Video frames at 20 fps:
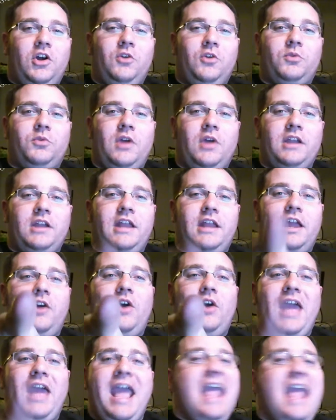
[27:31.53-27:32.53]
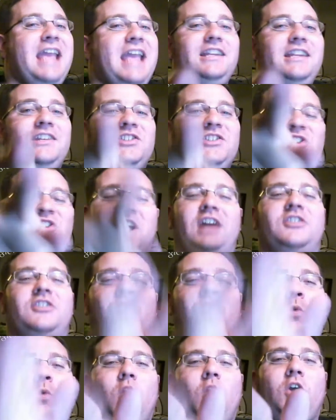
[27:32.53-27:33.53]
oath right now. Hate is not
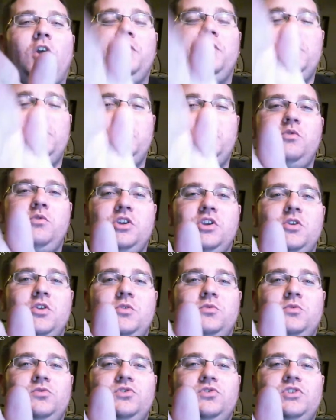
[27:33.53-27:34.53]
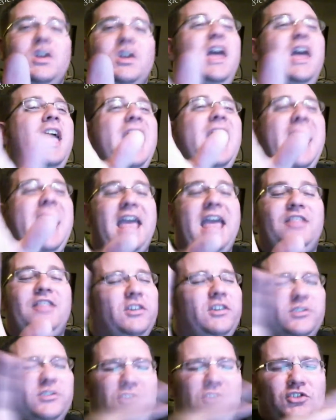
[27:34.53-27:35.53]
the word that you use.
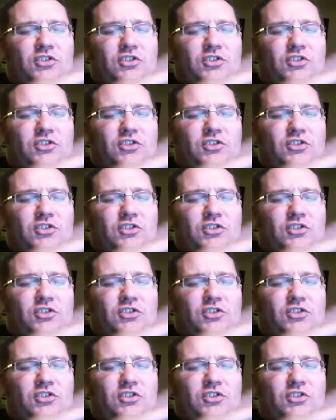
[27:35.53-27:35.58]
There's a